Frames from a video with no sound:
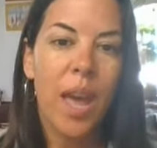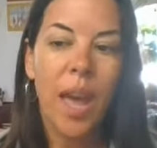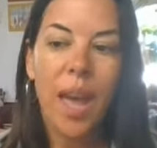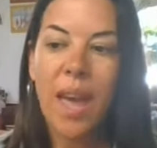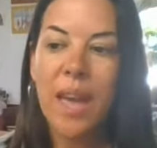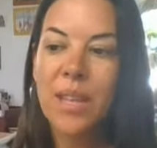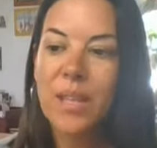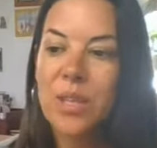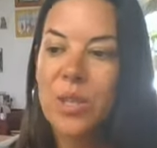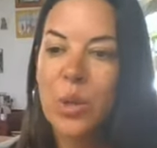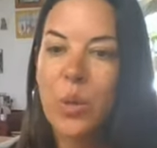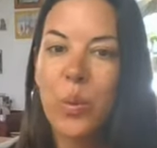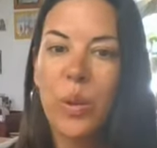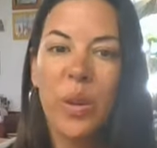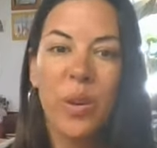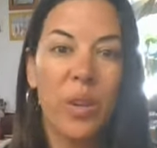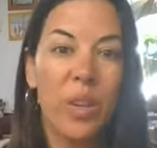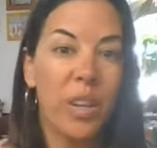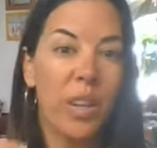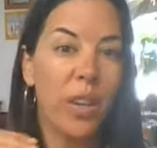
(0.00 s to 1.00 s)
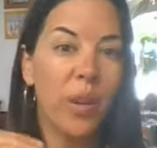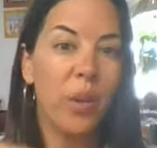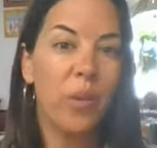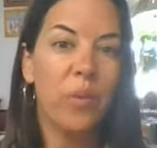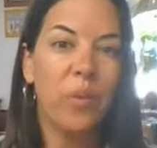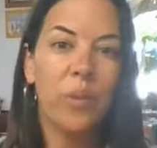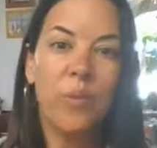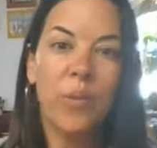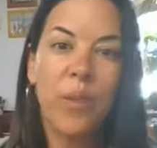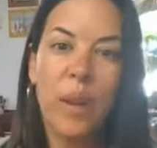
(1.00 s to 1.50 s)
And so we are going to go
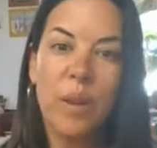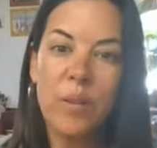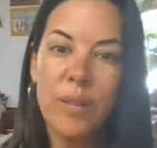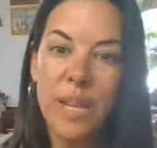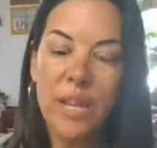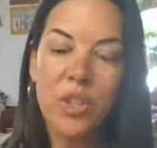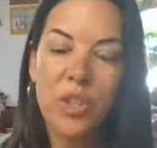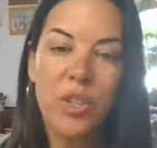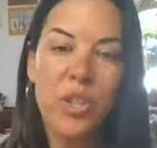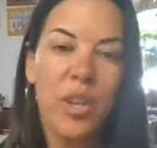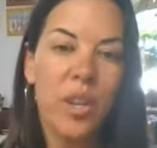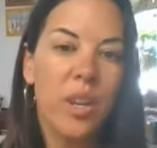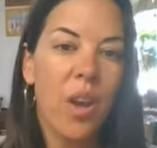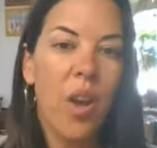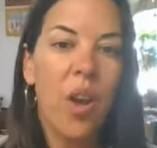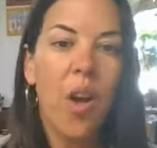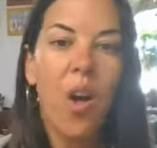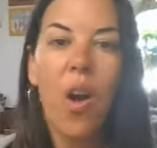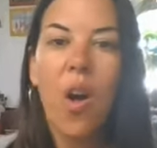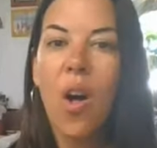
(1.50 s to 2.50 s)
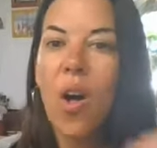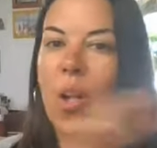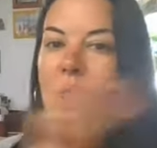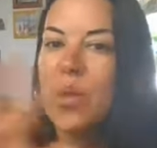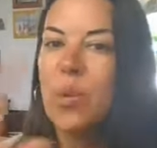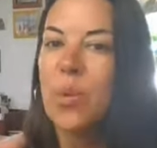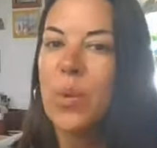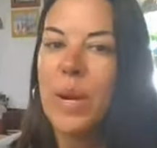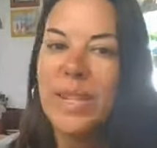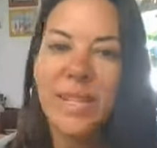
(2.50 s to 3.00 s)
from foundation all
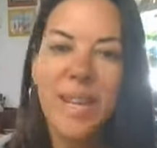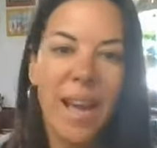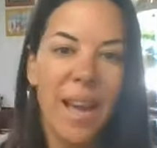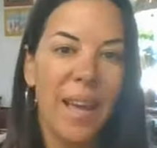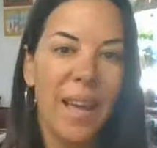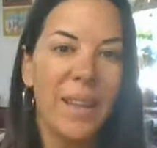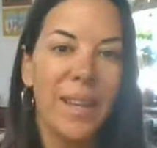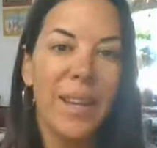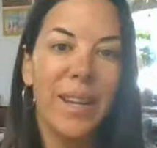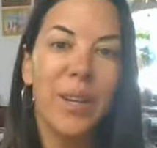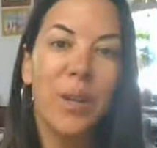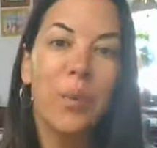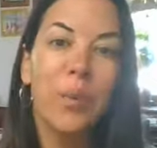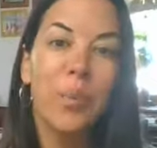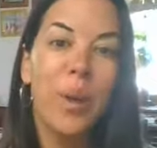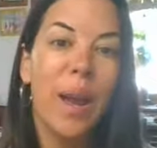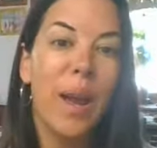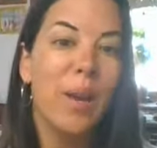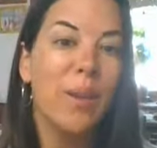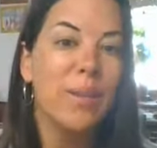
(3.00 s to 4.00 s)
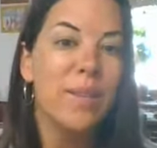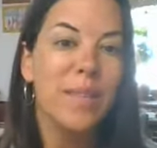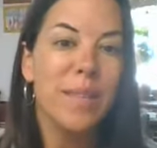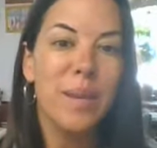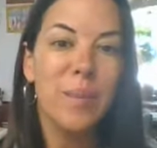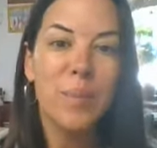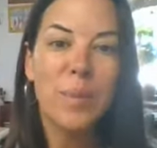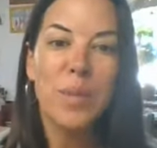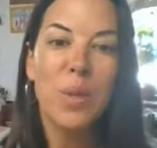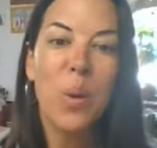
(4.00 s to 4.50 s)
the way to eyeliner, brows,
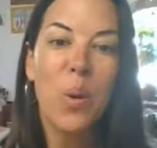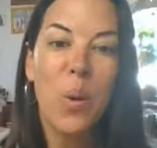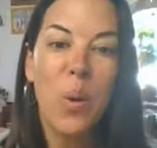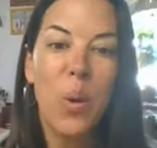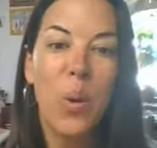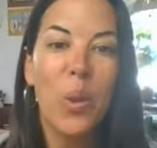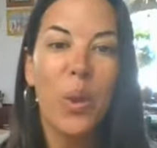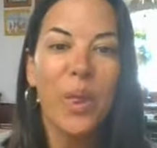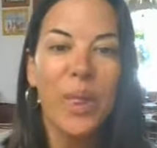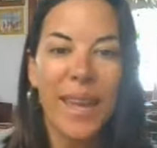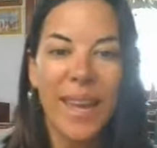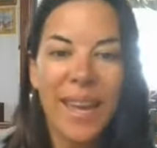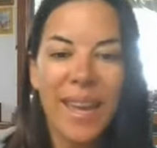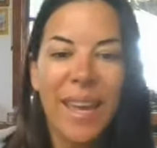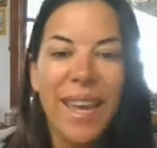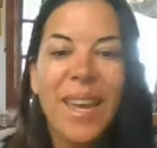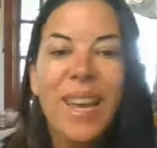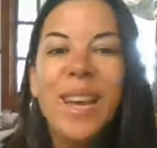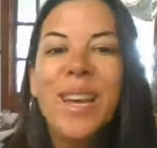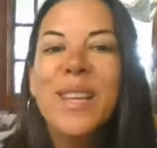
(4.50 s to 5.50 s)
lips, the whole thing.